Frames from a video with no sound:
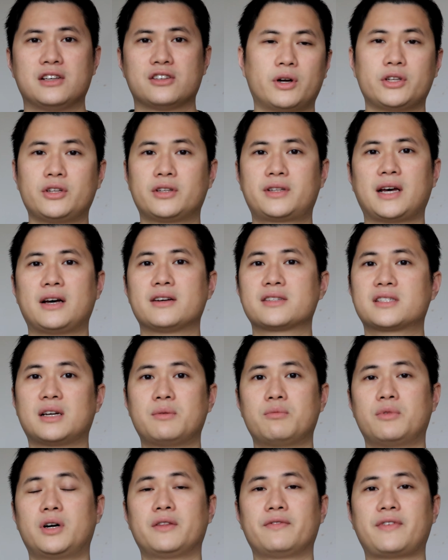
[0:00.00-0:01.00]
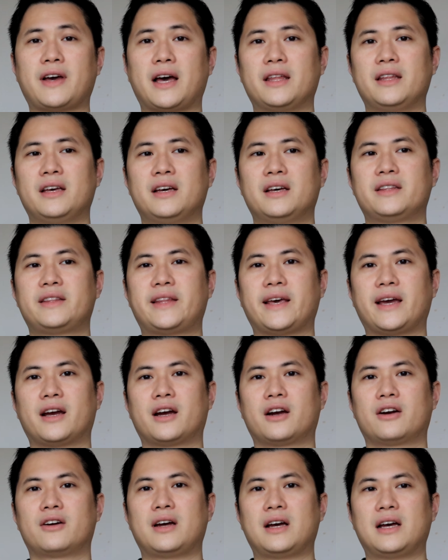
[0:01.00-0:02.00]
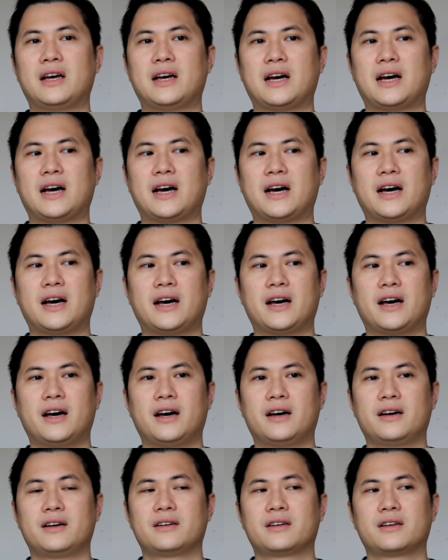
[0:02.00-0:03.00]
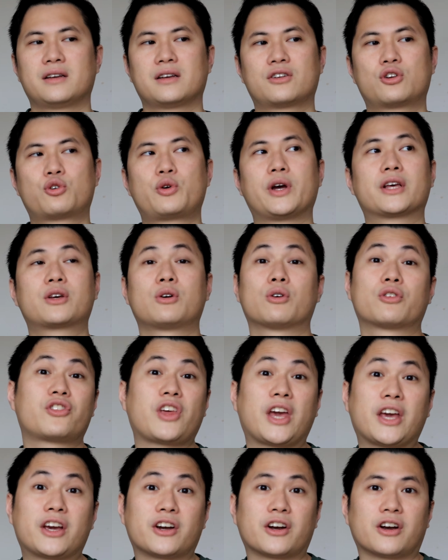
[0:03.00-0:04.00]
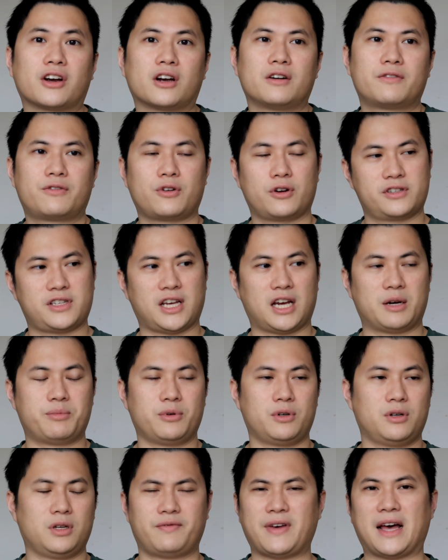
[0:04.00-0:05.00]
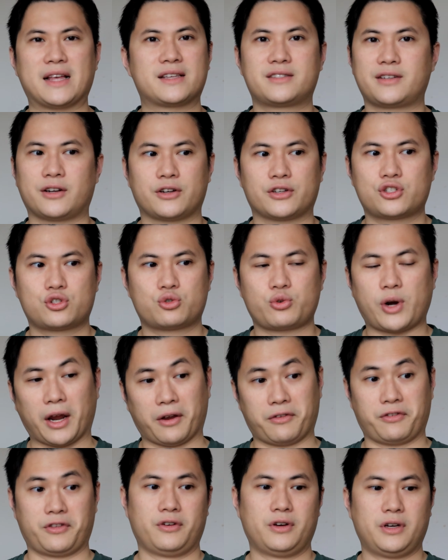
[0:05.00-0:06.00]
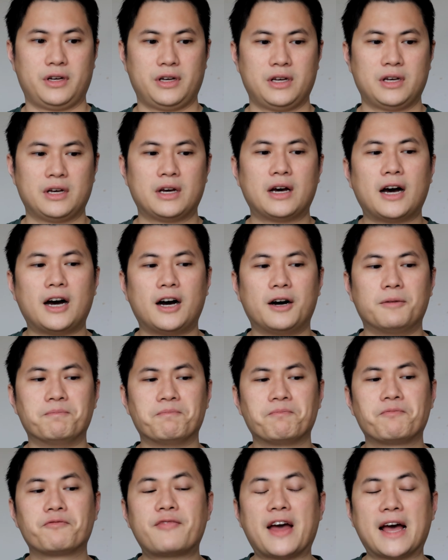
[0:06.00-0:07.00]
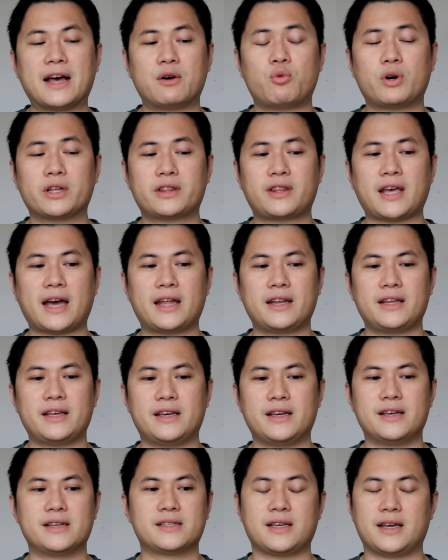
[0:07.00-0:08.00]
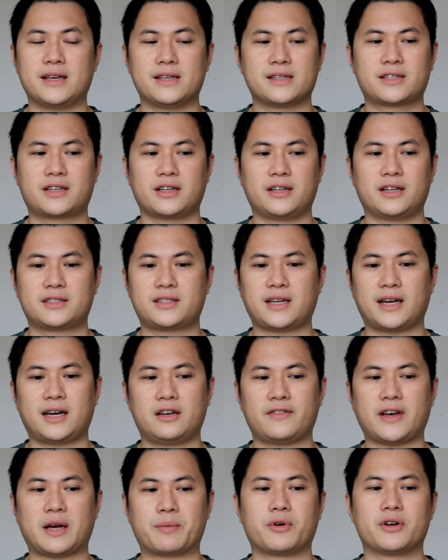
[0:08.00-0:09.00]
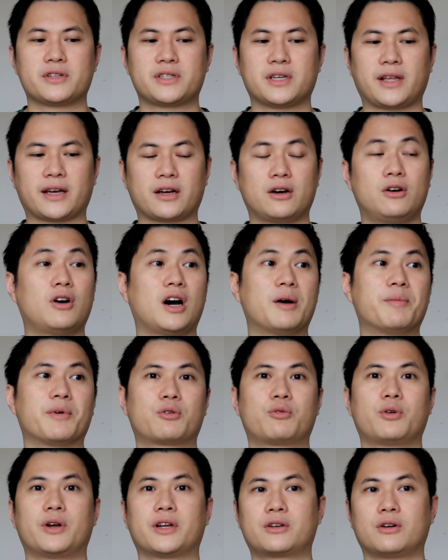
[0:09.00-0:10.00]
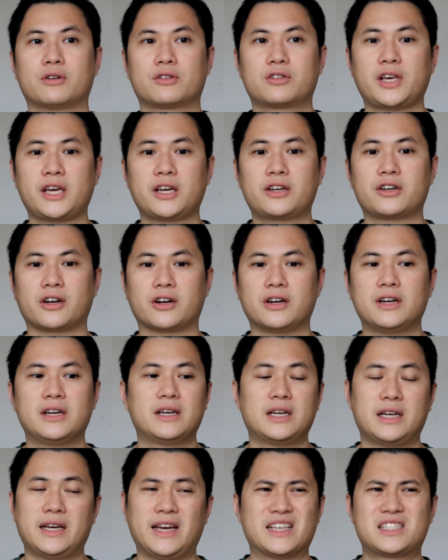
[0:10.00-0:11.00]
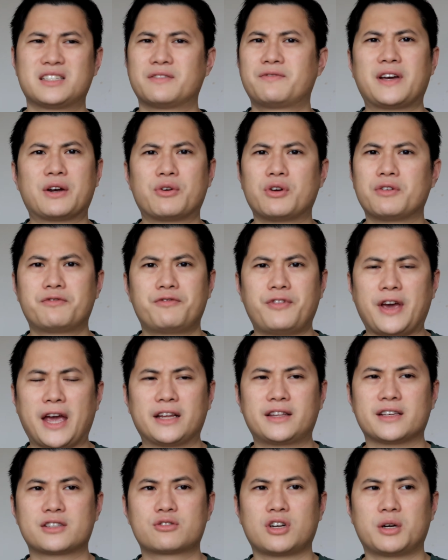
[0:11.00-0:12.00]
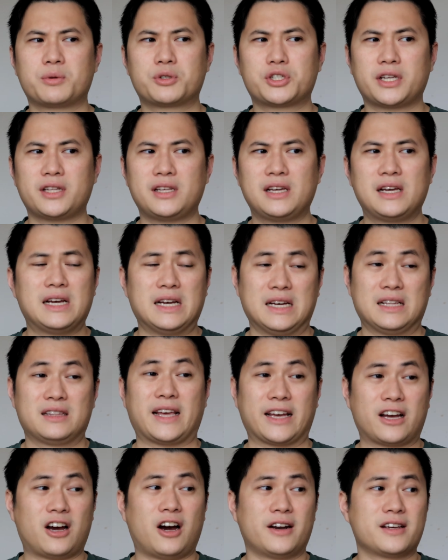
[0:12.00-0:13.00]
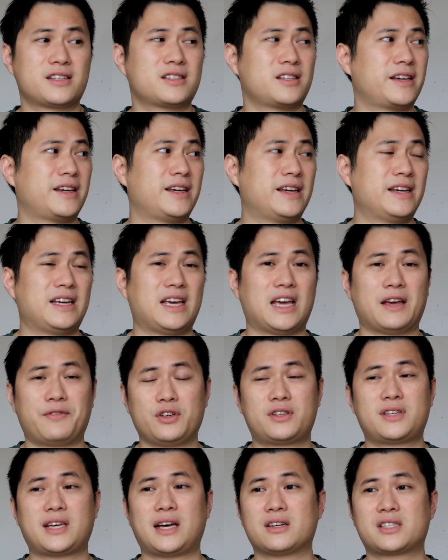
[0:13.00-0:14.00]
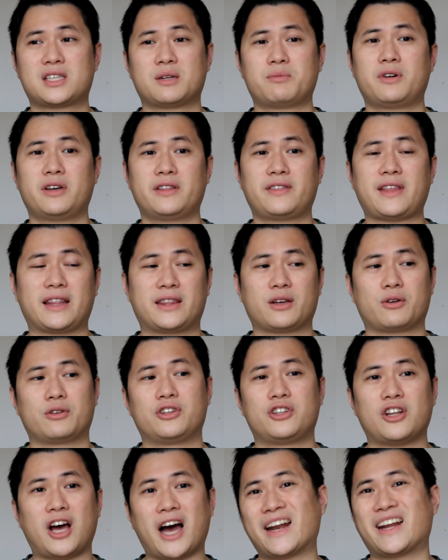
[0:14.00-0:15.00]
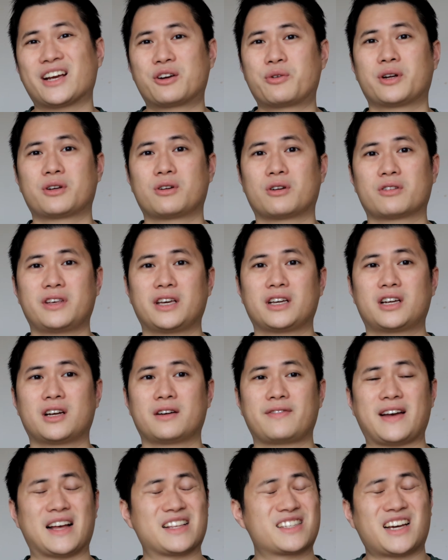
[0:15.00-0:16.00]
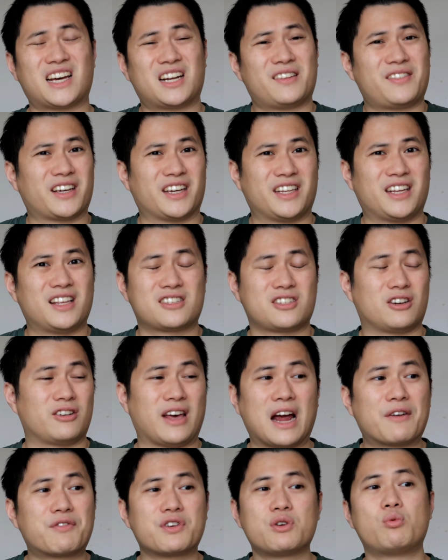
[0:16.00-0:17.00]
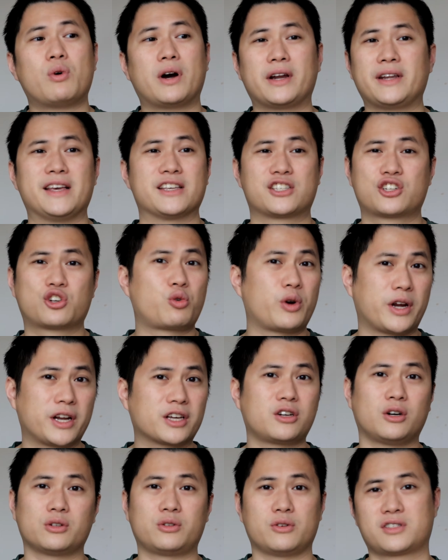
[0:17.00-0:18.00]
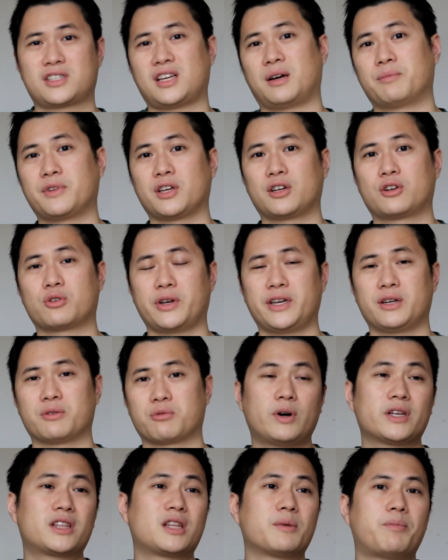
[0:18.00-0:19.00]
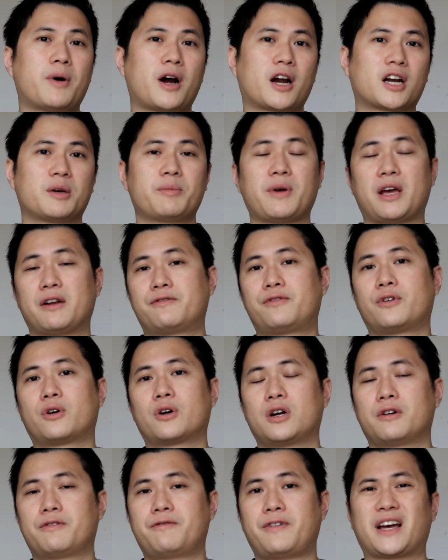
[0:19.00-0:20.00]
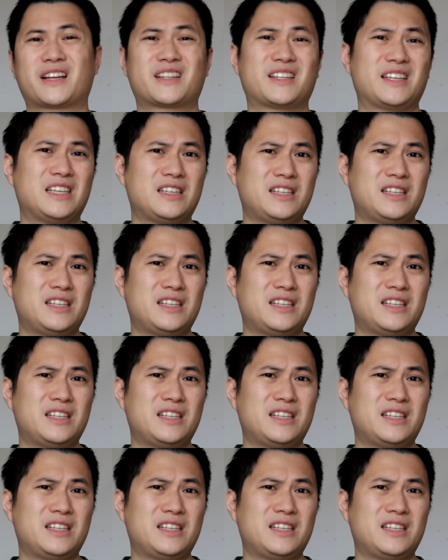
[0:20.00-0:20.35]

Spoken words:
When you tell someone that they're a critical thinker, for example, if that's their strength, what that is gonna tell that person like, oh, I'm a critical thinker. It's a very vague description. Like honestly, if you tell someone that they're not a critical thinker, that's kind of like an insult. Everyone is critical to some degree. What the Barnum and Forer effect